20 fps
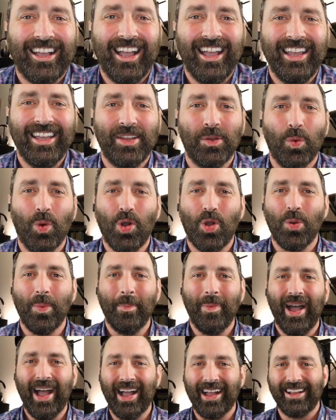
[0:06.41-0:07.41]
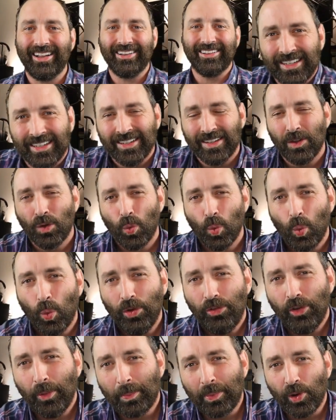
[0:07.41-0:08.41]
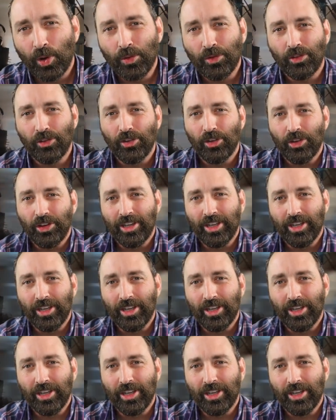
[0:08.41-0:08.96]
Hey, welcome back. Which approach to